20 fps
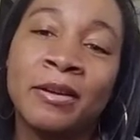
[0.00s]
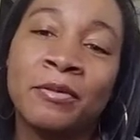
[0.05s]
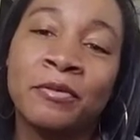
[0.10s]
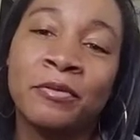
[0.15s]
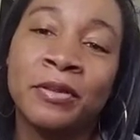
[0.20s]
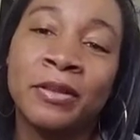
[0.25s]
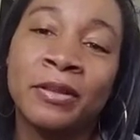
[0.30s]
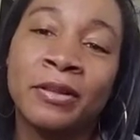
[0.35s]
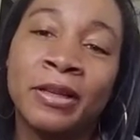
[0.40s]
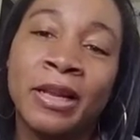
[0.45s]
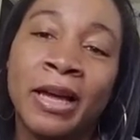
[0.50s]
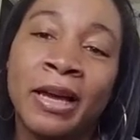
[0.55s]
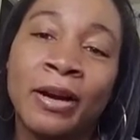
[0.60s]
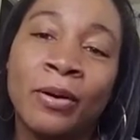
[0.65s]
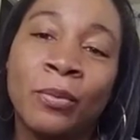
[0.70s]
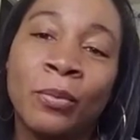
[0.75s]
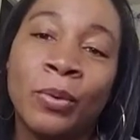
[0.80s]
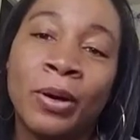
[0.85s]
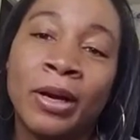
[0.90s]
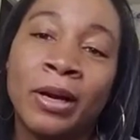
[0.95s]
I feel
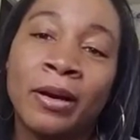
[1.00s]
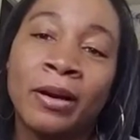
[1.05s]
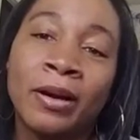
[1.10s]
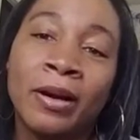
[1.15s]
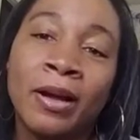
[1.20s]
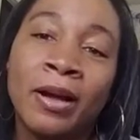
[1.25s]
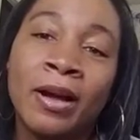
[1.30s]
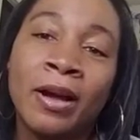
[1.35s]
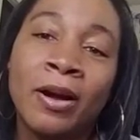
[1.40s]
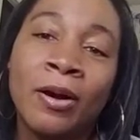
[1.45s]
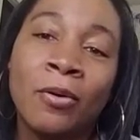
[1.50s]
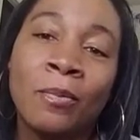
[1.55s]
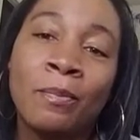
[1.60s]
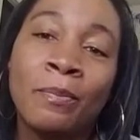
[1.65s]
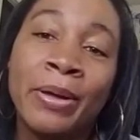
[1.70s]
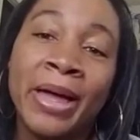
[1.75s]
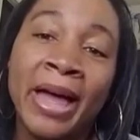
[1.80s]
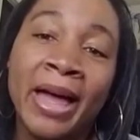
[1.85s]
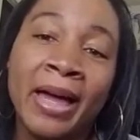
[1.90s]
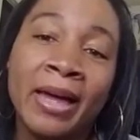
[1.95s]
like, where
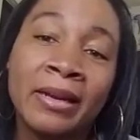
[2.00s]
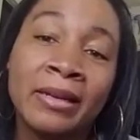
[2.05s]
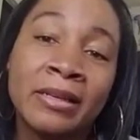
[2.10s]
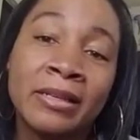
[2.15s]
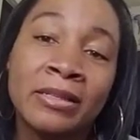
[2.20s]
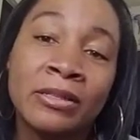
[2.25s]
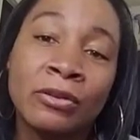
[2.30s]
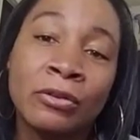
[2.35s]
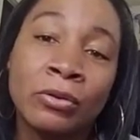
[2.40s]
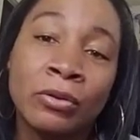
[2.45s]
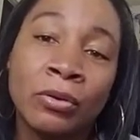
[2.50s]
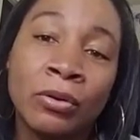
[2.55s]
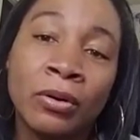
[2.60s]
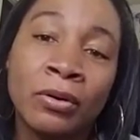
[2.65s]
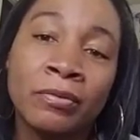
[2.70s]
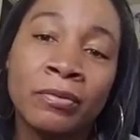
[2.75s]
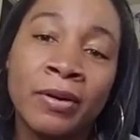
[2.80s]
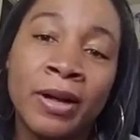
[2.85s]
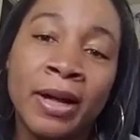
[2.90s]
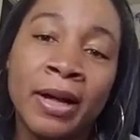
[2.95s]
bad is
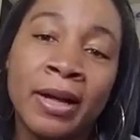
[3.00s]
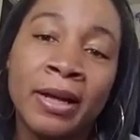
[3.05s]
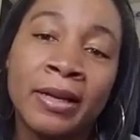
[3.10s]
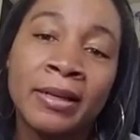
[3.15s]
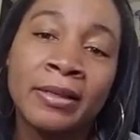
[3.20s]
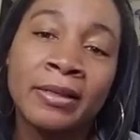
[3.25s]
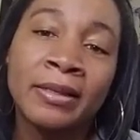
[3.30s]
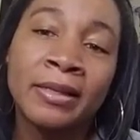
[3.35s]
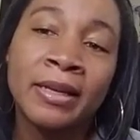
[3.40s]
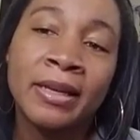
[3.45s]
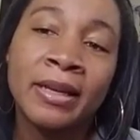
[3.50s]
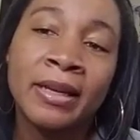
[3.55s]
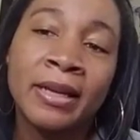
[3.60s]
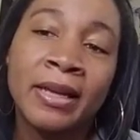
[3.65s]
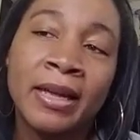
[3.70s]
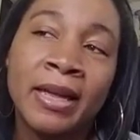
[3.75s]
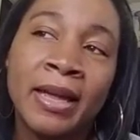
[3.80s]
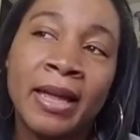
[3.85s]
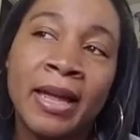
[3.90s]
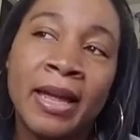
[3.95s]
glorified
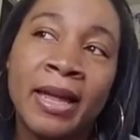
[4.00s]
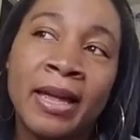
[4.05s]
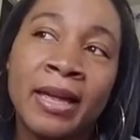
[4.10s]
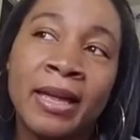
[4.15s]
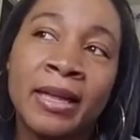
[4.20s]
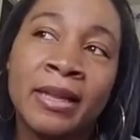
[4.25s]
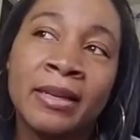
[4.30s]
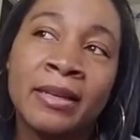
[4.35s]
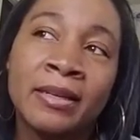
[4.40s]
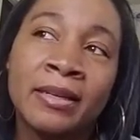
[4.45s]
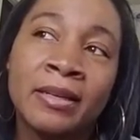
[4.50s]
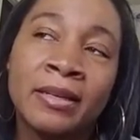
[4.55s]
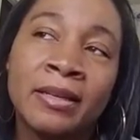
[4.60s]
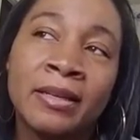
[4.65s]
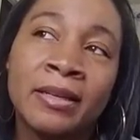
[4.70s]
and